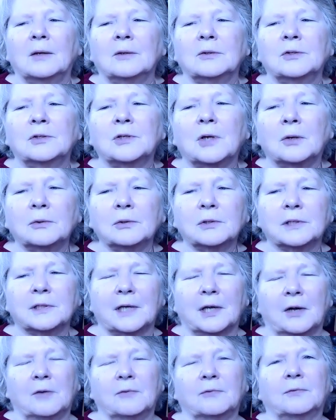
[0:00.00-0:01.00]
Now, soul
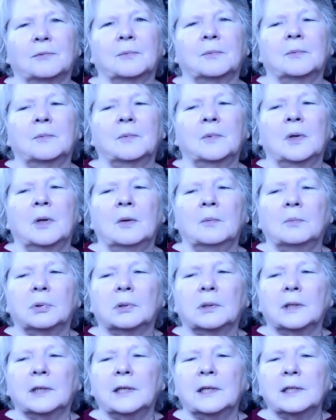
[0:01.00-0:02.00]
self,
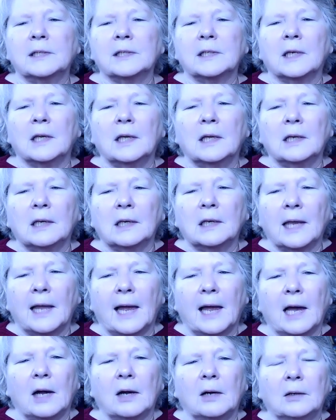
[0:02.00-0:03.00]
please
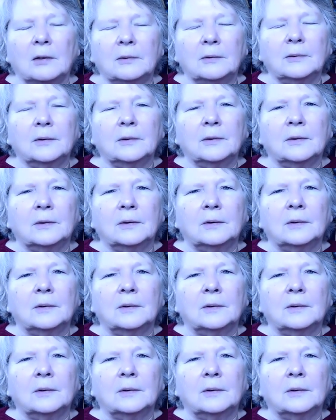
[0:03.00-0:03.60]
allow